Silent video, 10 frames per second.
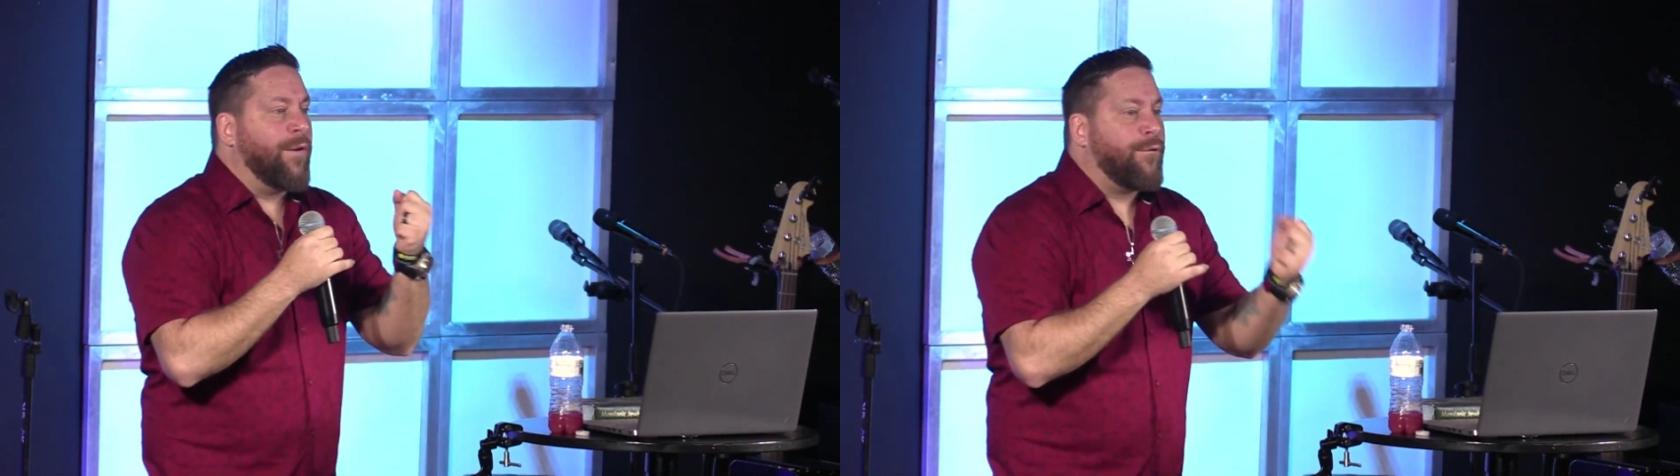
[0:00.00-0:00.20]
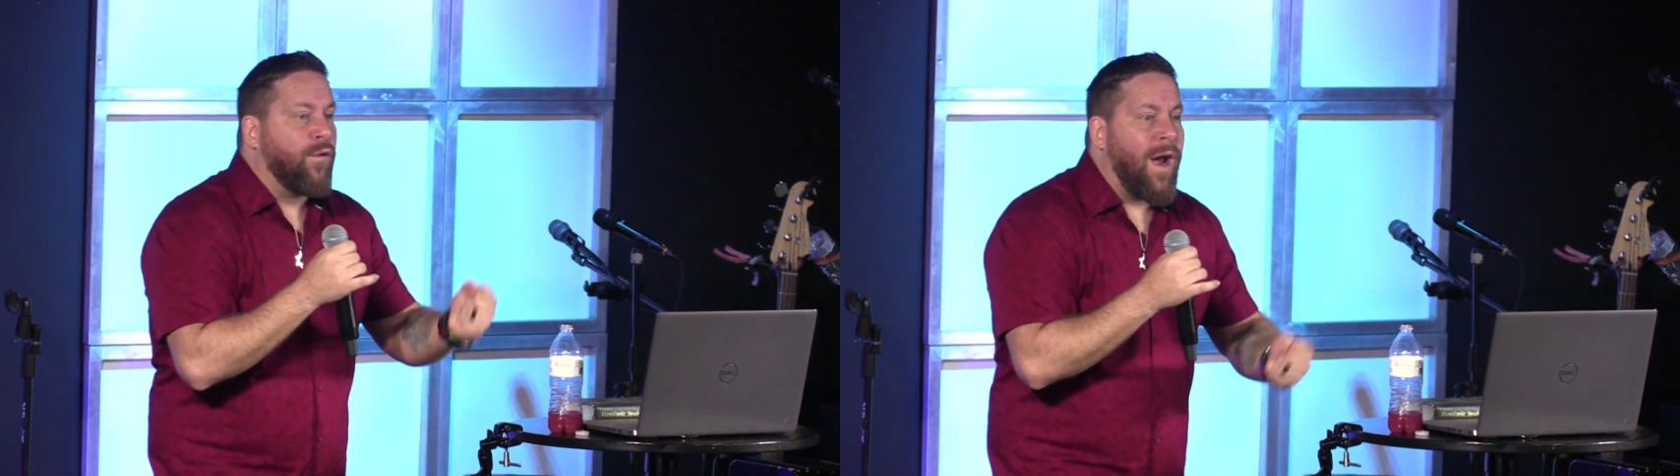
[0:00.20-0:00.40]

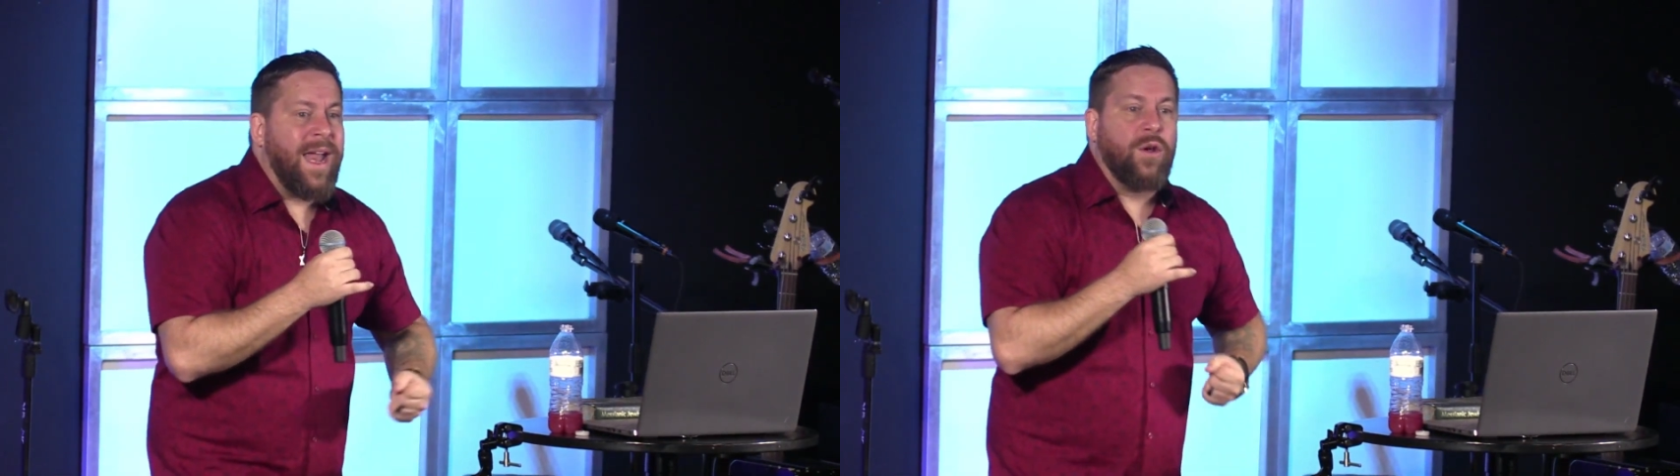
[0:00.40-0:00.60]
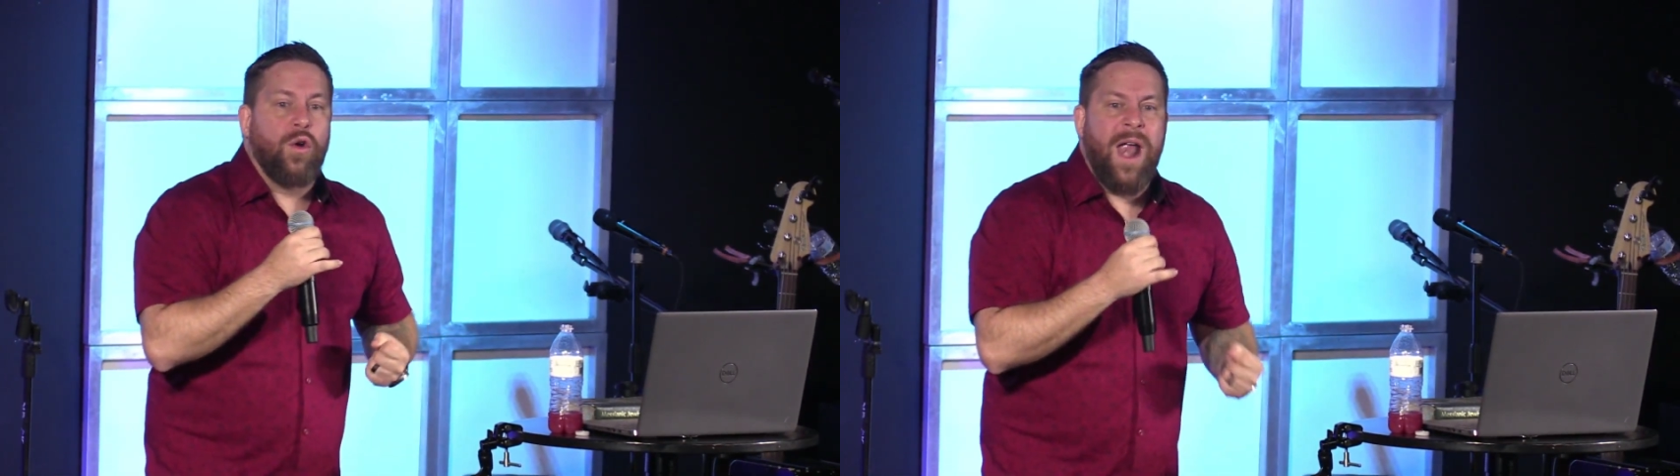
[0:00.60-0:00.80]

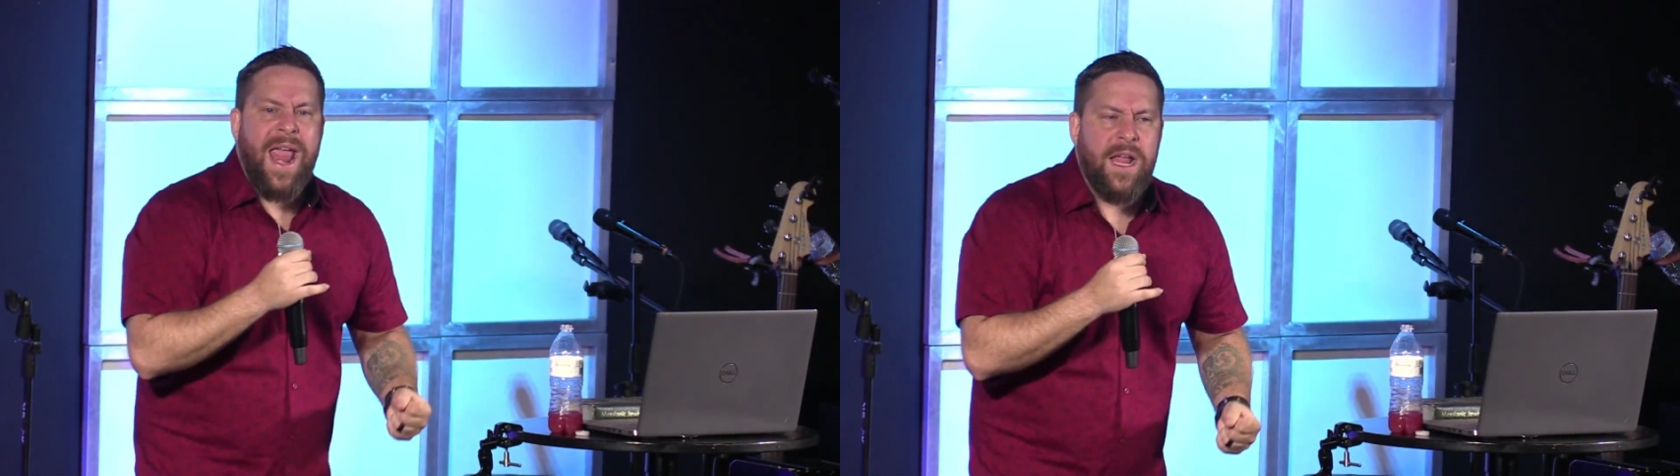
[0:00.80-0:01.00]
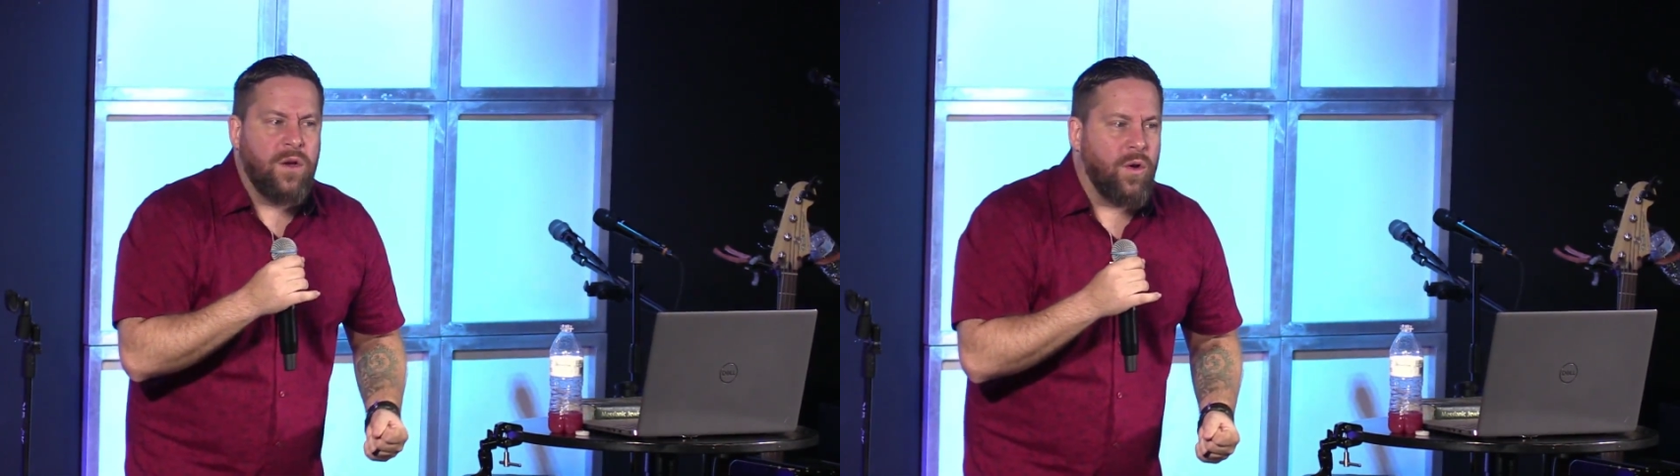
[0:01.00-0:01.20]
afraid or
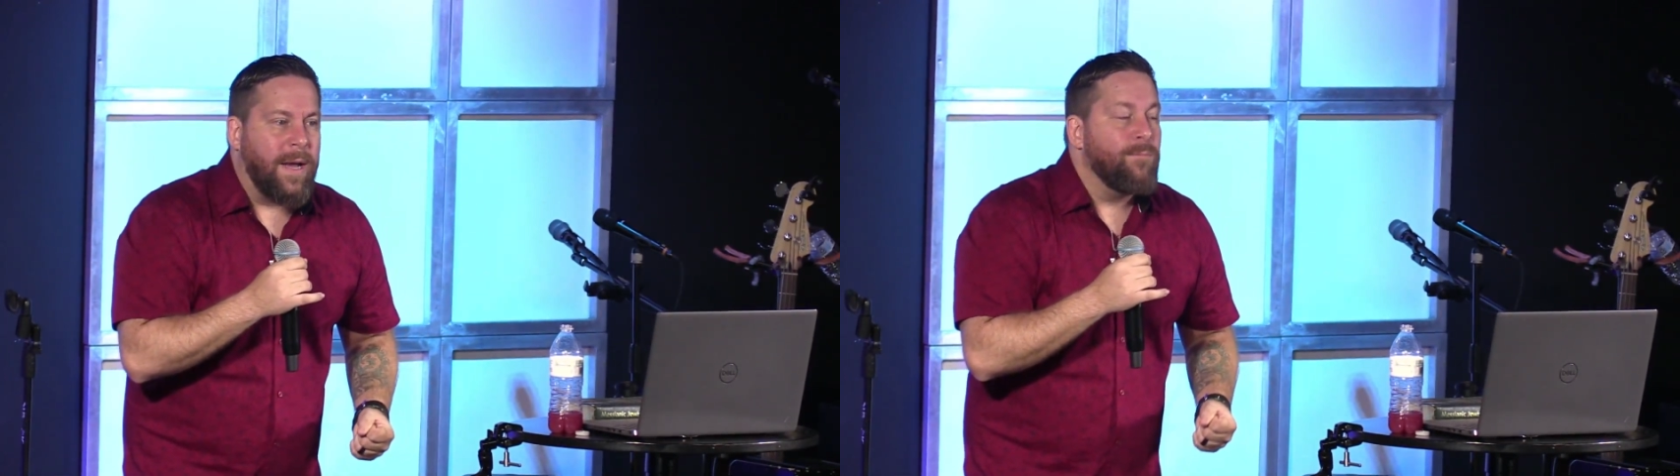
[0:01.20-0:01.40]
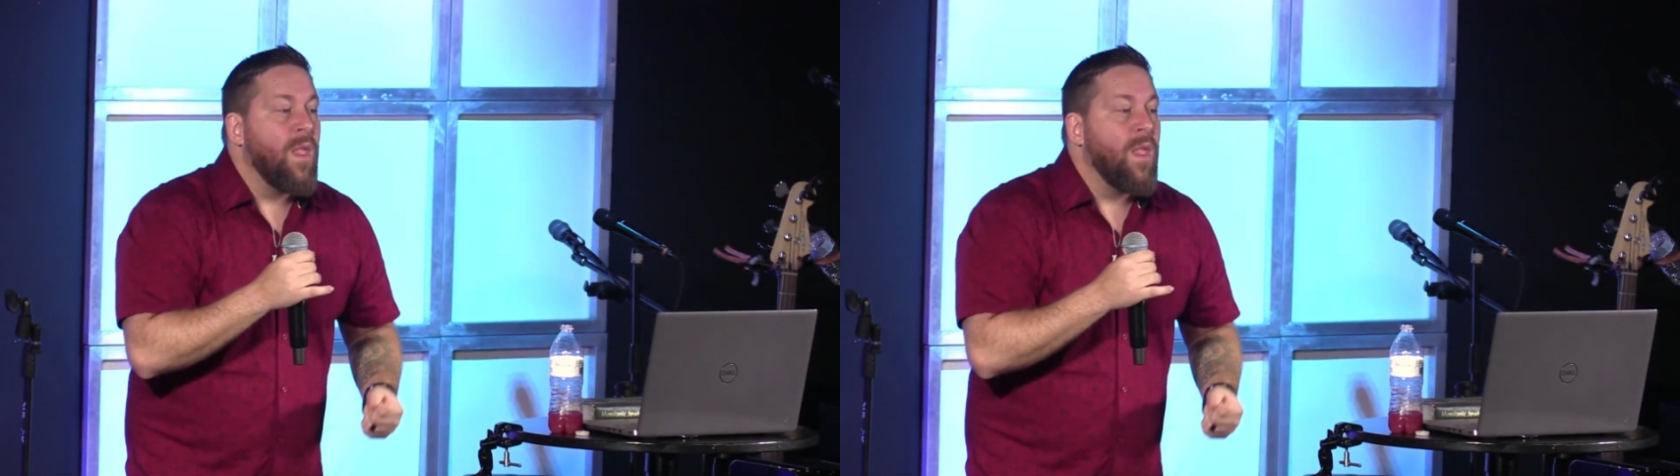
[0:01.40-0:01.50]
angry,